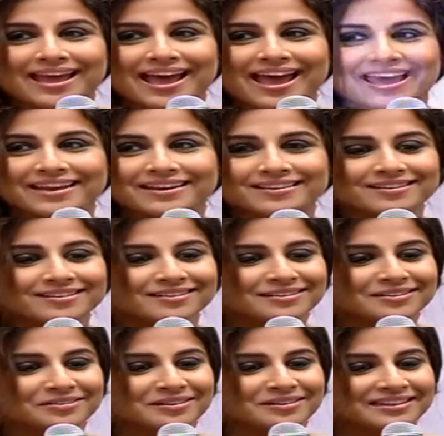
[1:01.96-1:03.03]
And
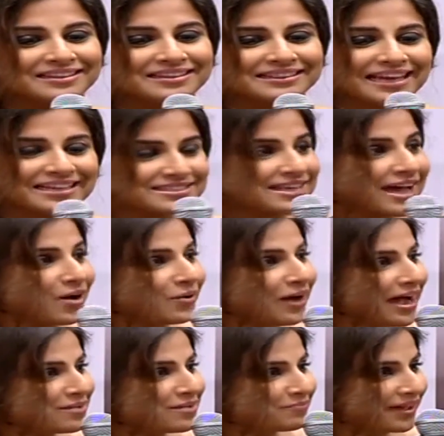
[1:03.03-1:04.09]
that's how
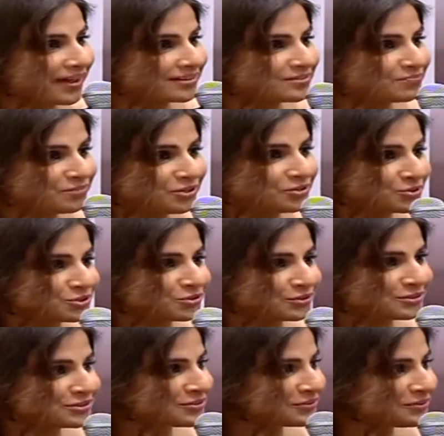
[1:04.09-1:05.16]
I met Piyush
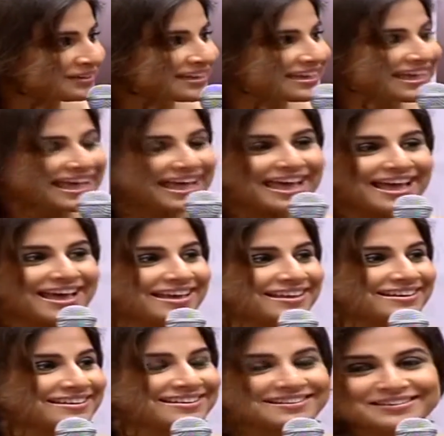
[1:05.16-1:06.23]
also.
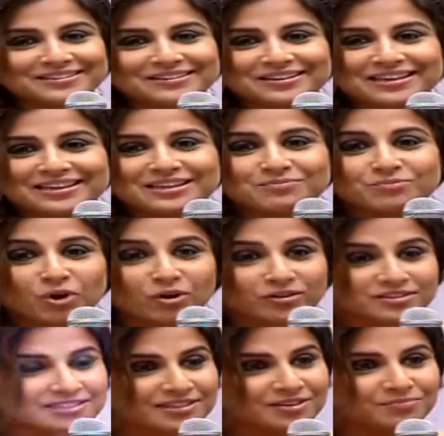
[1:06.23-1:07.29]
And he brought
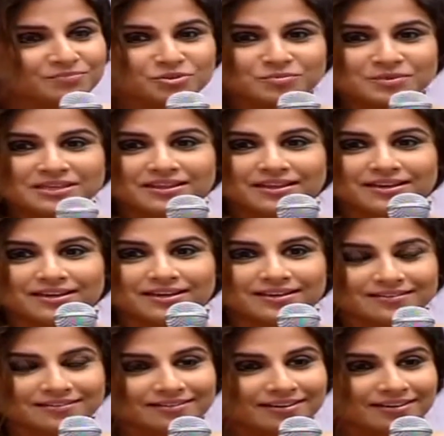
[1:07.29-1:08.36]
a script to me that
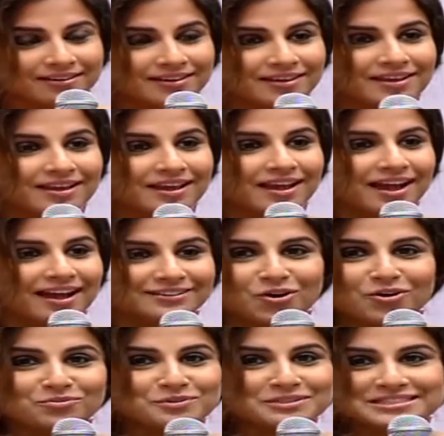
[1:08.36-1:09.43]
I
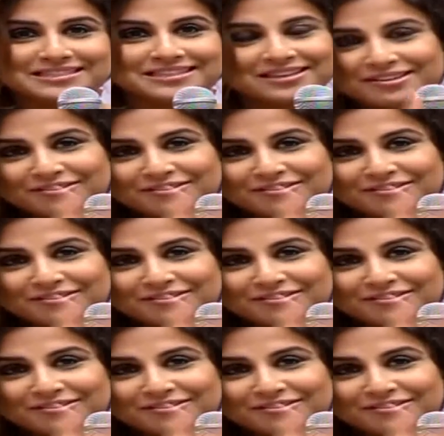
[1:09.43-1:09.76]
thought was